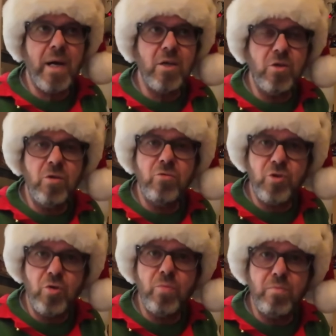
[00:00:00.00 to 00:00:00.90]
my
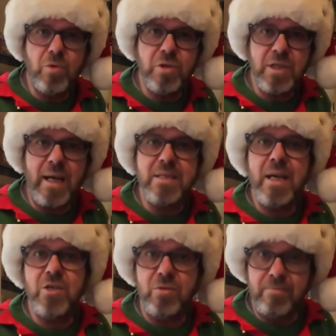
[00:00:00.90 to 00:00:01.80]
YouTube
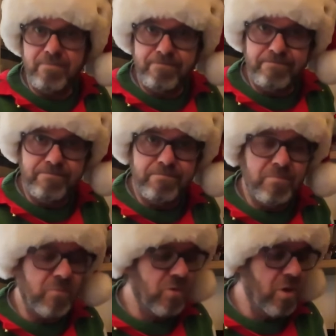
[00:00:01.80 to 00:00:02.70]
monetization,
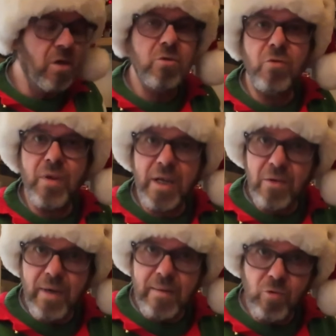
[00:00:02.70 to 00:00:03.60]
so thank you very